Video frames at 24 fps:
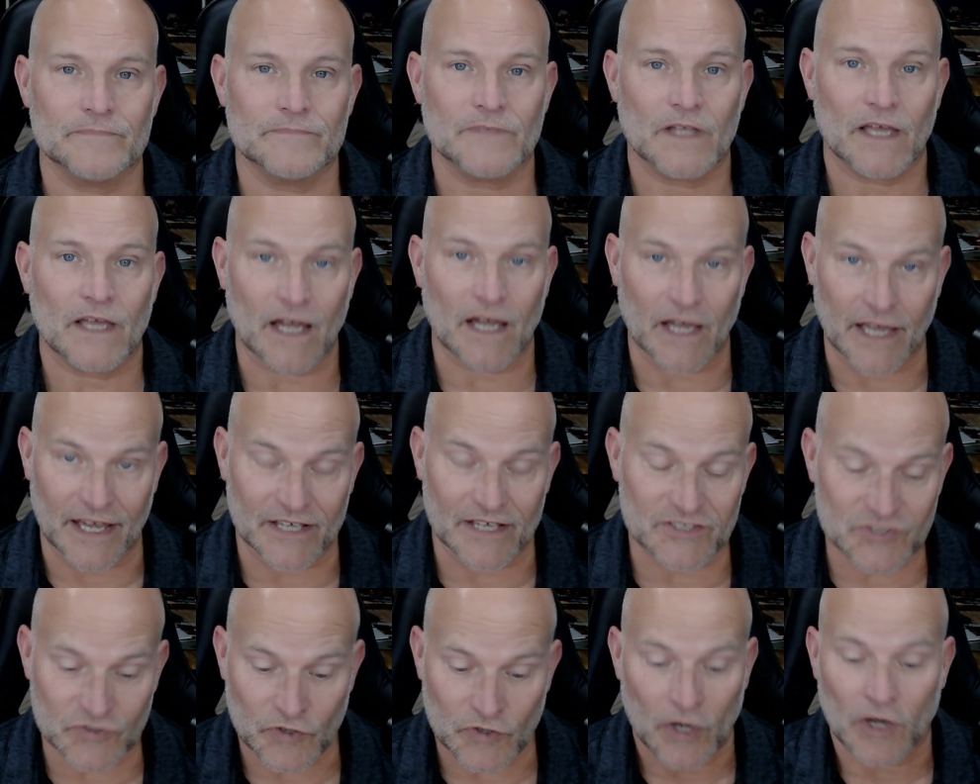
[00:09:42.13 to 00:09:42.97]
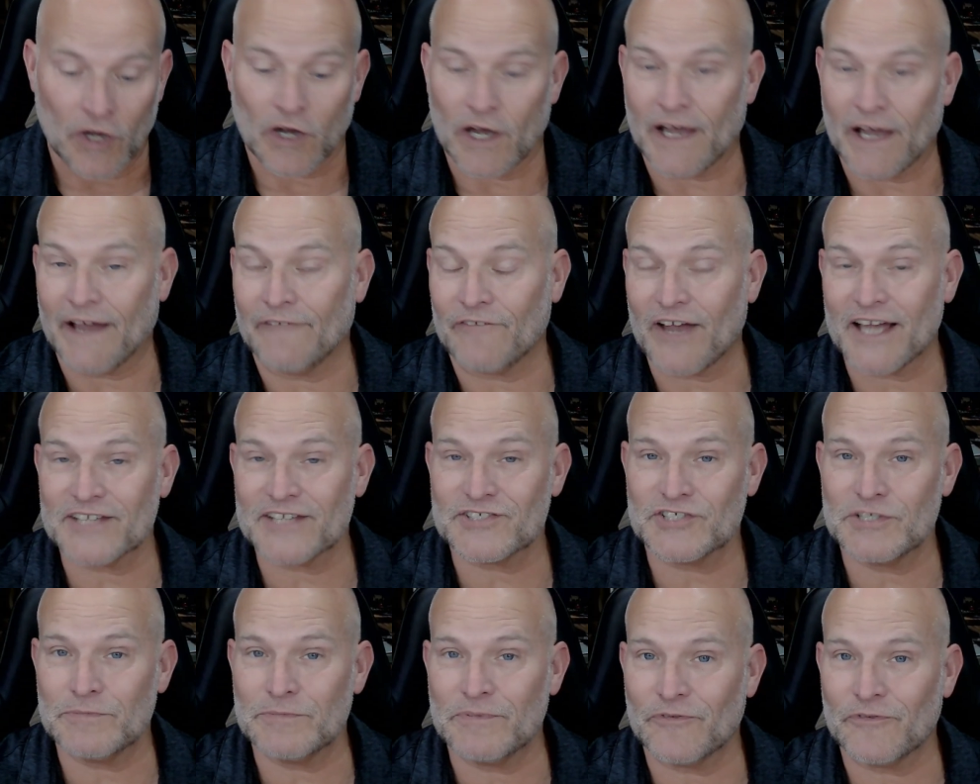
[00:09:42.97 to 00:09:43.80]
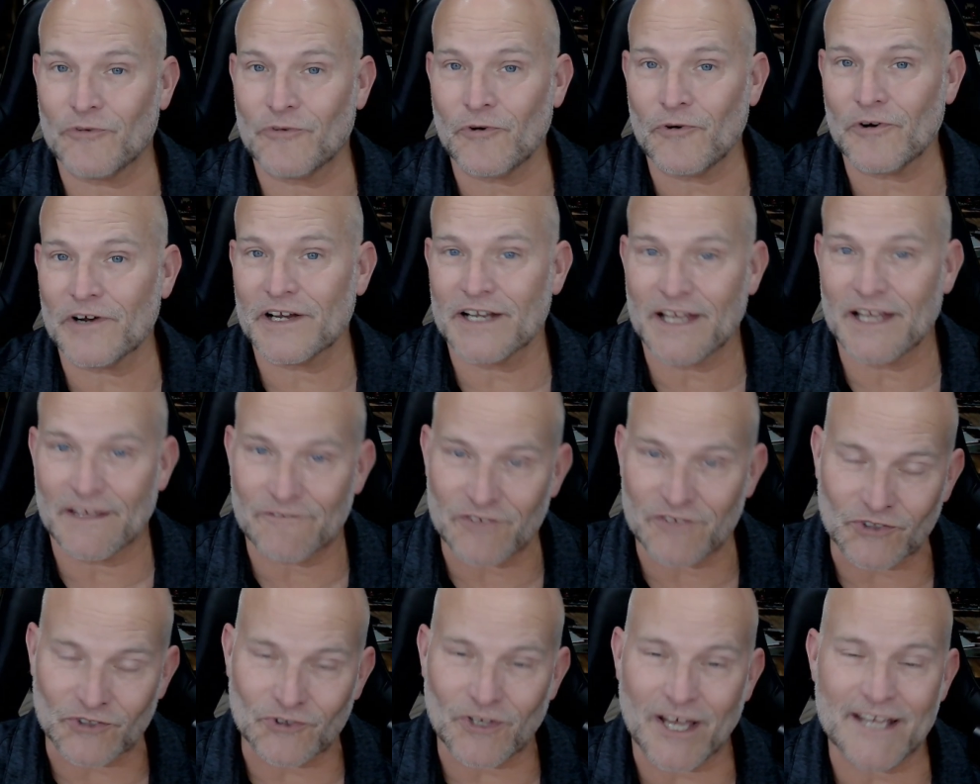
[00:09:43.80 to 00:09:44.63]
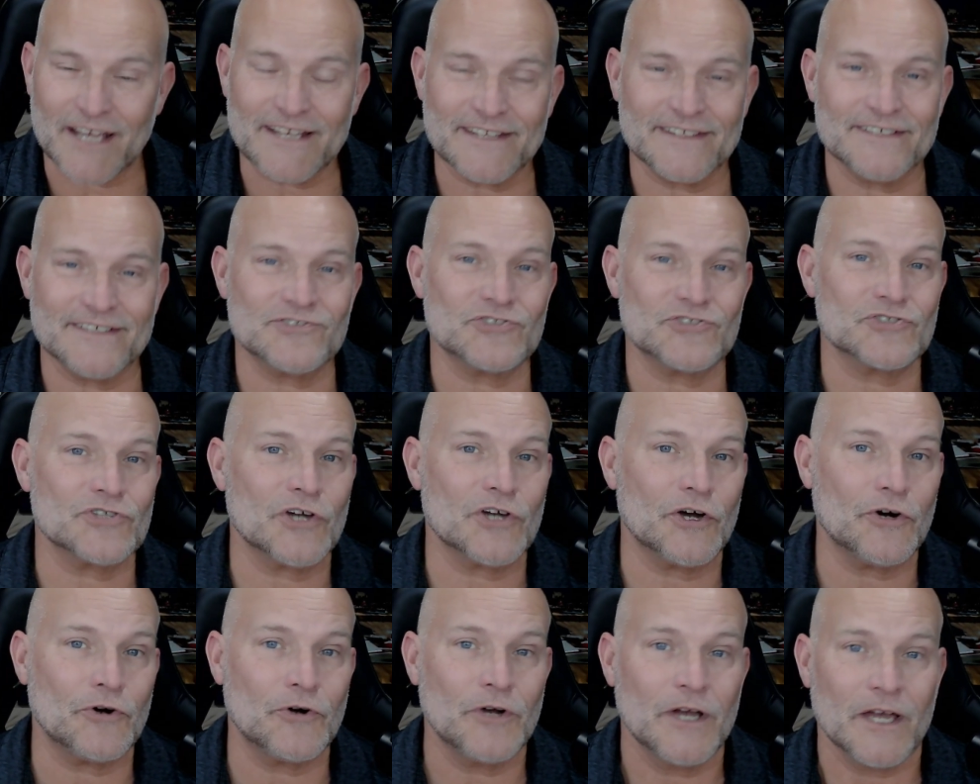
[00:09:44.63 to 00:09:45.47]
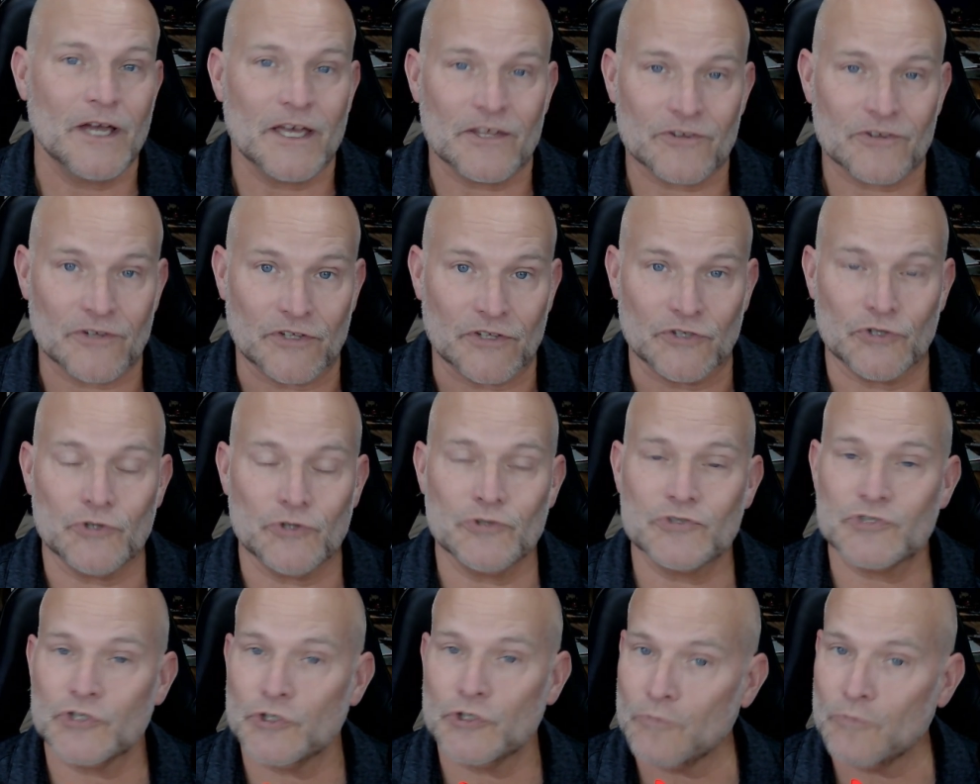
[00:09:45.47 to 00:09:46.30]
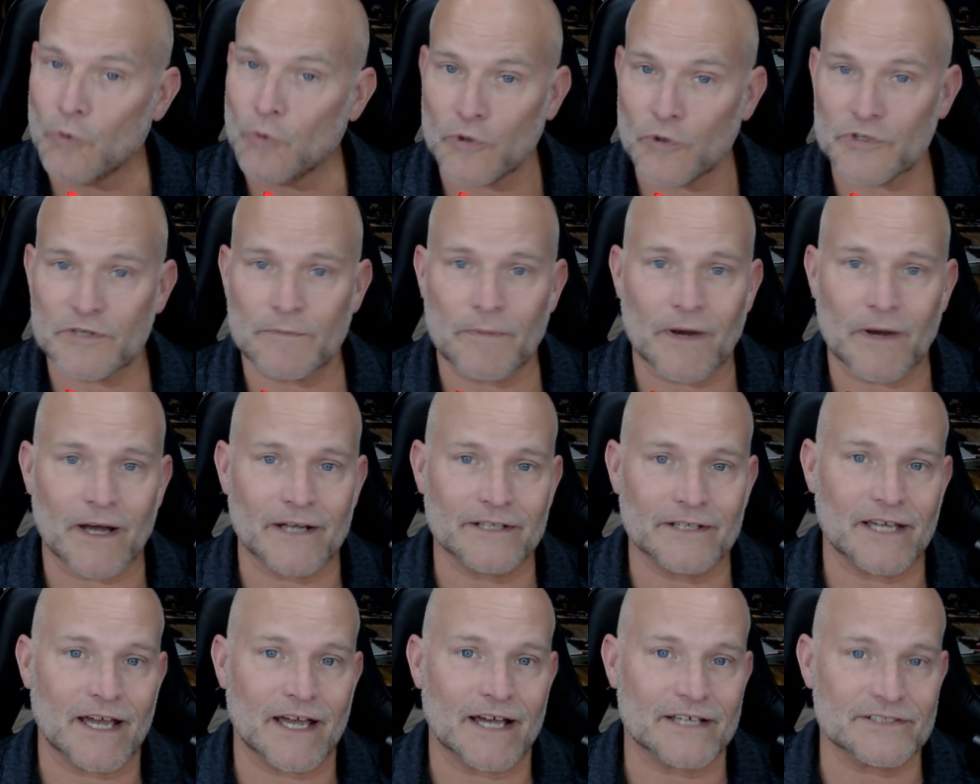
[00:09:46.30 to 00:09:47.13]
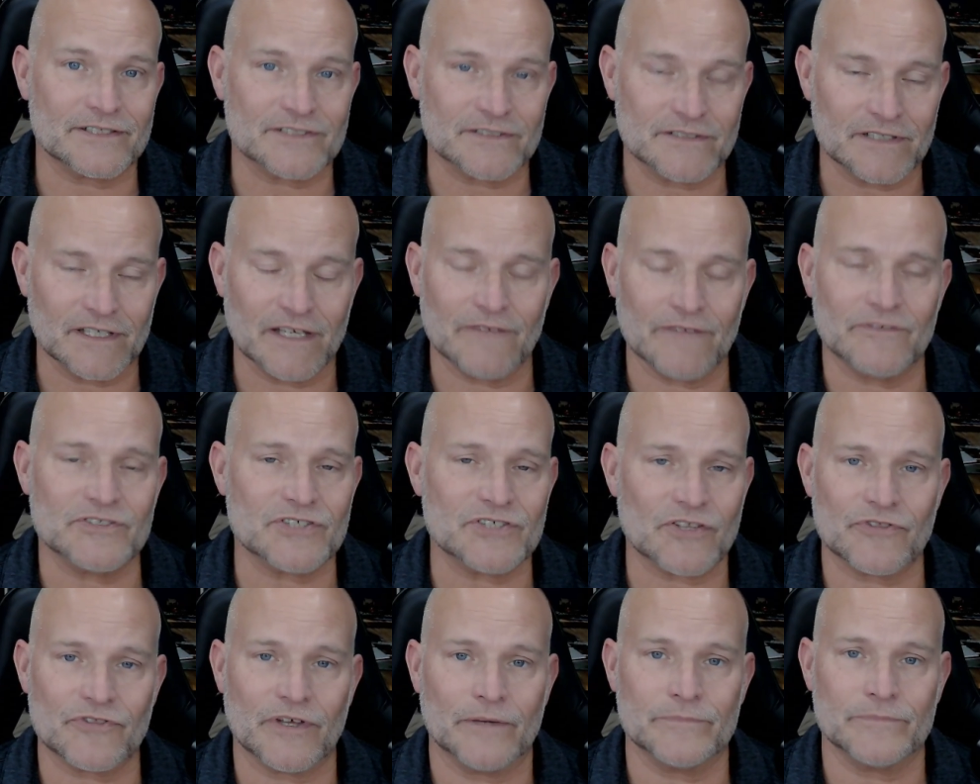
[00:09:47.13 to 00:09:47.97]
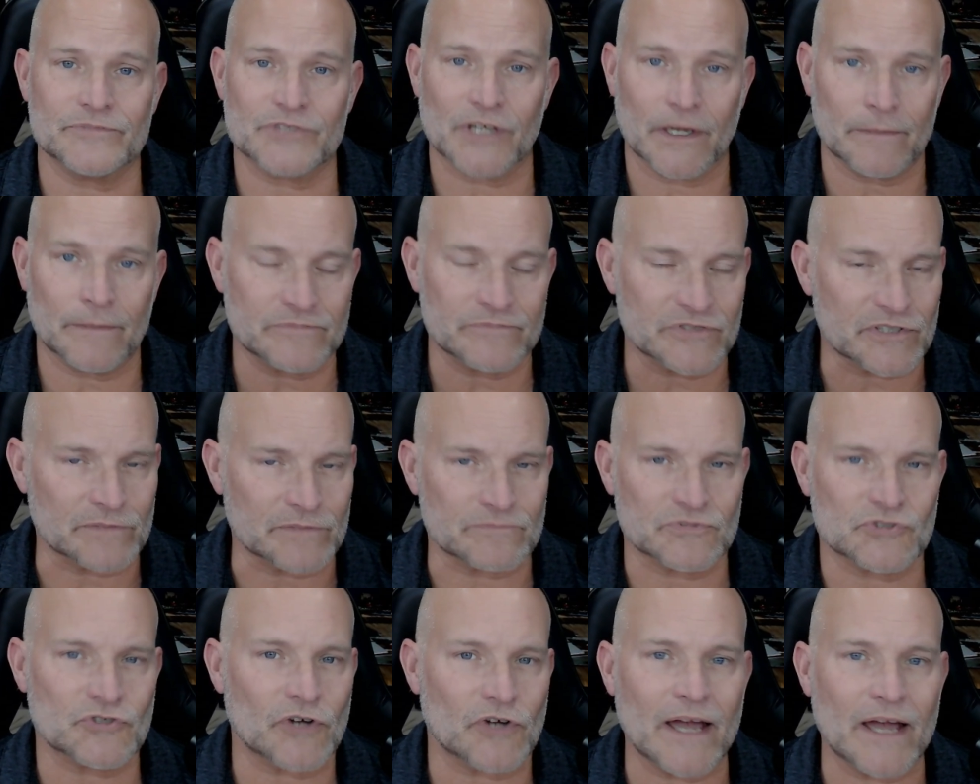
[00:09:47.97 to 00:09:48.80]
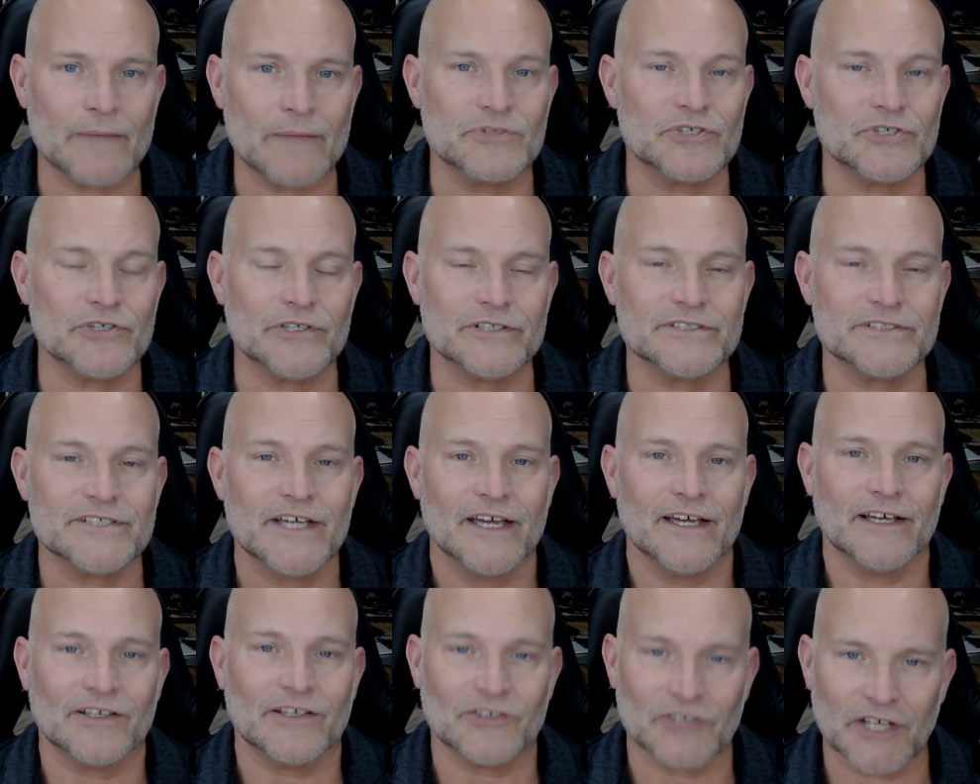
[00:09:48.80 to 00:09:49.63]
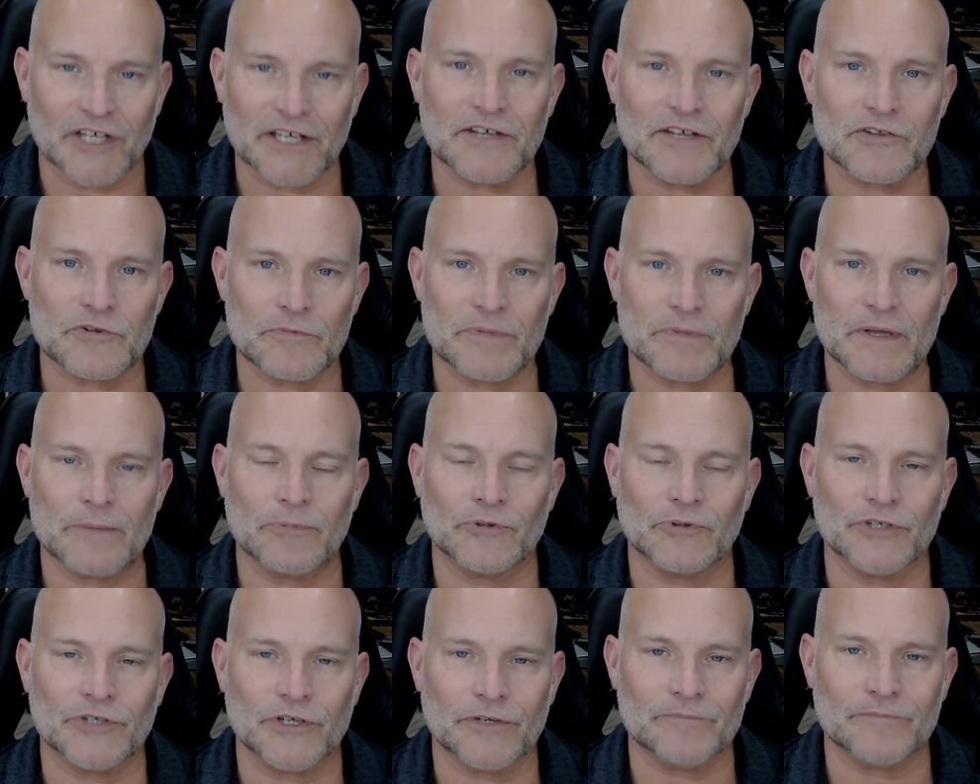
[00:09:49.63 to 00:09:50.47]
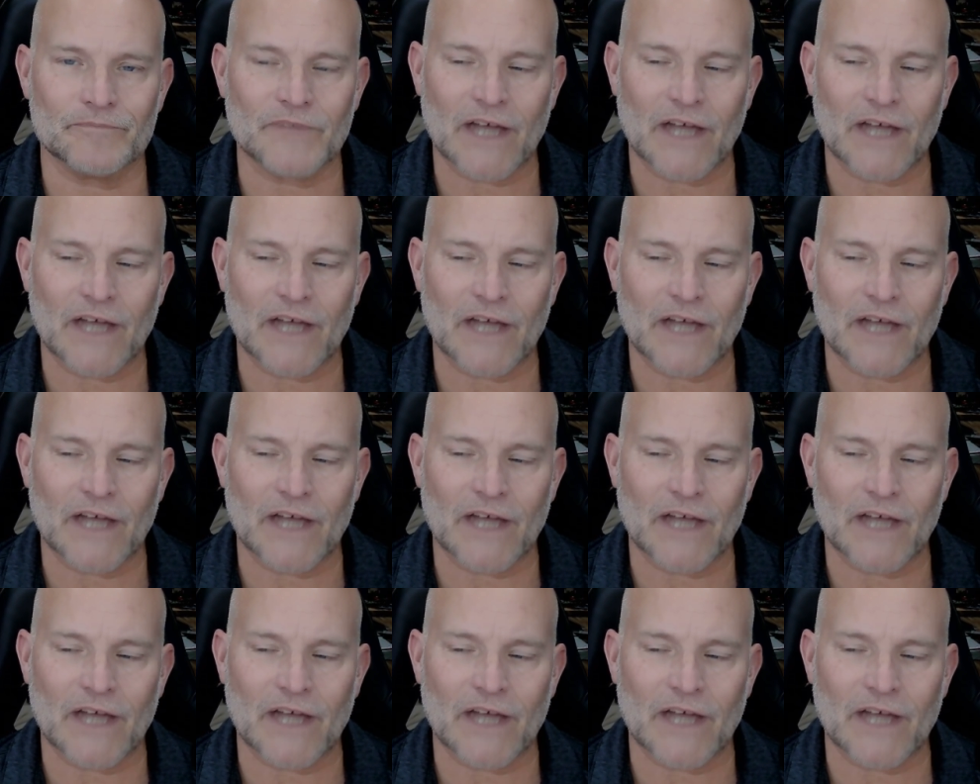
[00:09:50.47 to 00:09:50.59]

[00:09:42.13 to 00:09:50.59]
As I've asked you before, if you like this show, the YouTube or the podcast, give us a thumbs up, subscribe to it, let other people know.